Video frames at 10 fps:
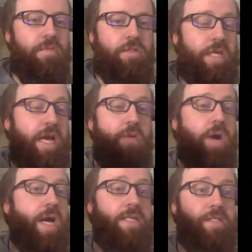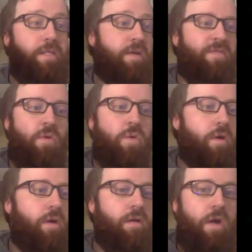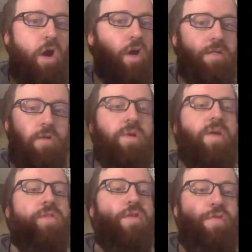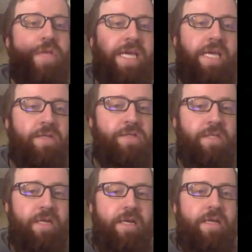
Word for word: DIY stuff or art or whatever their thing is,